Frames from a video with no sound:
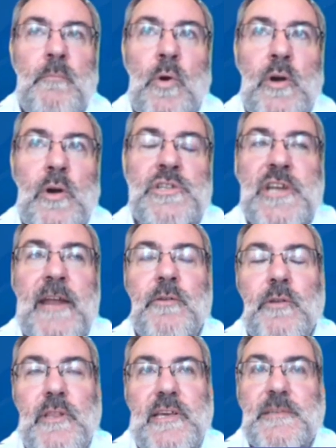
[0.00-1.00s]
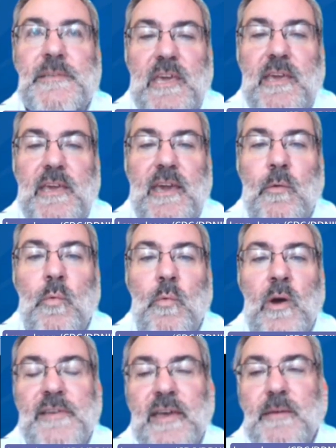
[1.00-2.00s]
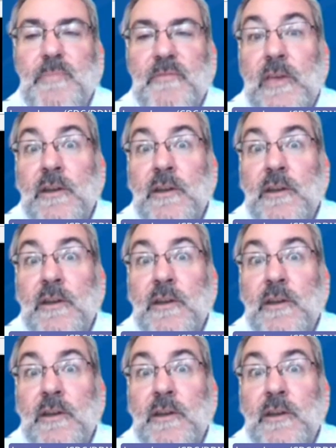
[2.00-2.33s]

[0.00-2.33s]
more generally speaking, what type of